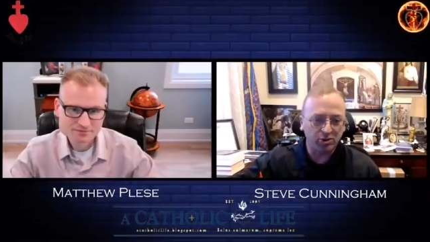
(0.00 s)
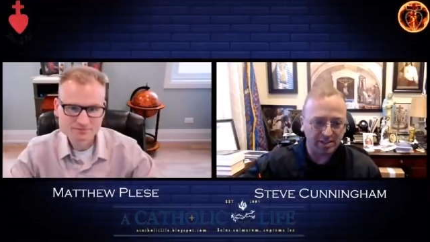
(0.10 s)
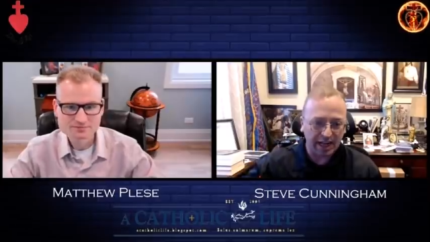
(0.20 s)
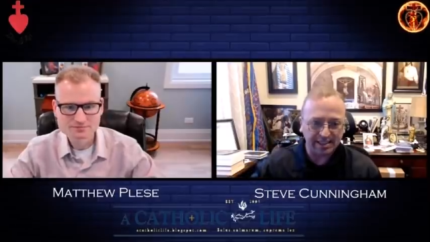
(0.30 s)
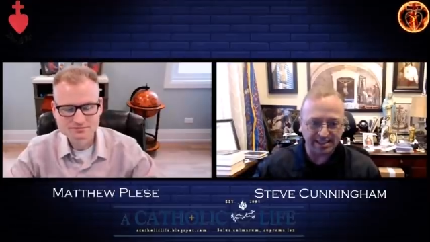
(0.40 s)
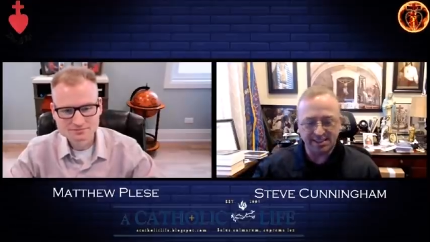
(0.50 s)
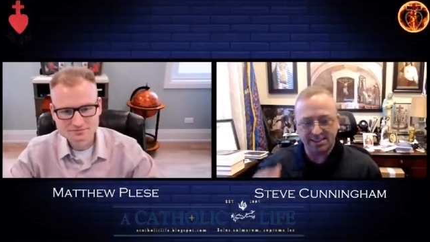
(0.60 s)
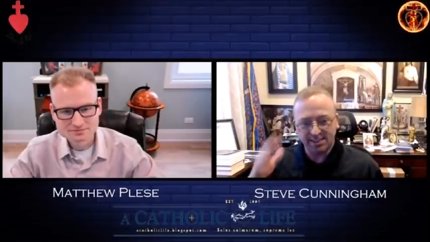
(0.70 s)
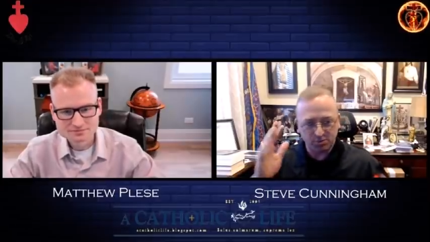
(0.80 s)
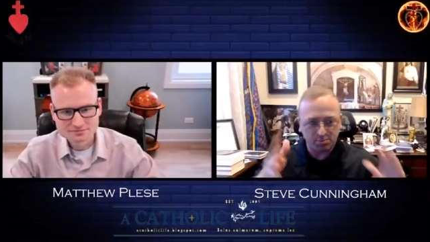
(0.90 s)
Speaker 1: dice, and he
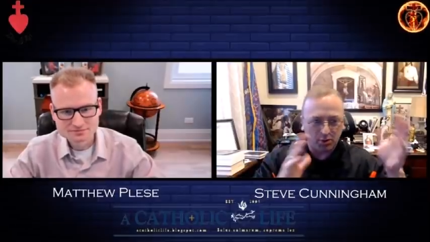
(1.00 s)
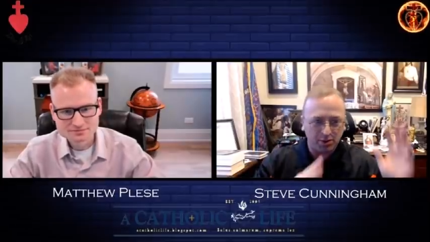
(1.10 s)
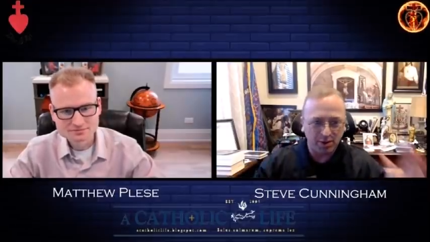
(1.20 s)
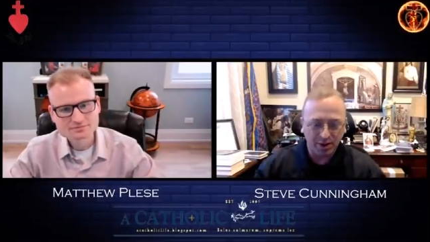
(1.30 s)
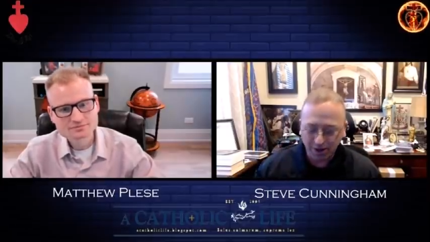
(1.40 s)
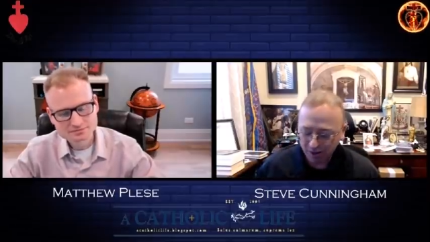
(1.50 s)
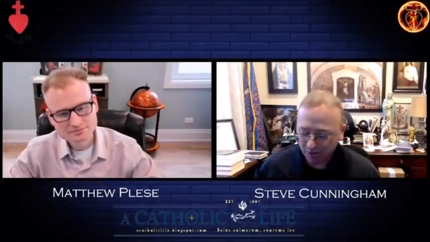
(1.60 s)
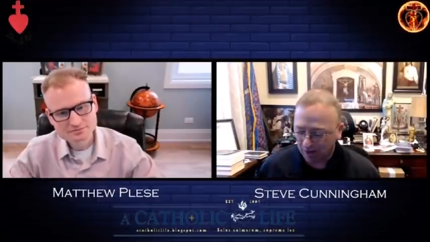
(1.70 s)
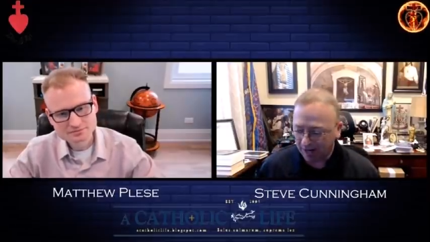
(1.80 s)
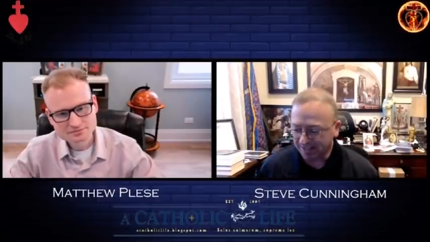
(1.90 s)
does both
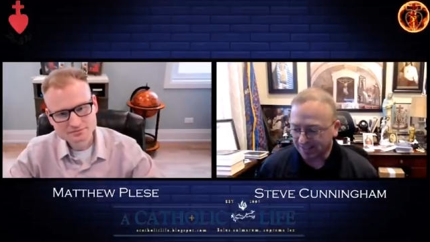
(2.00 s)
rites.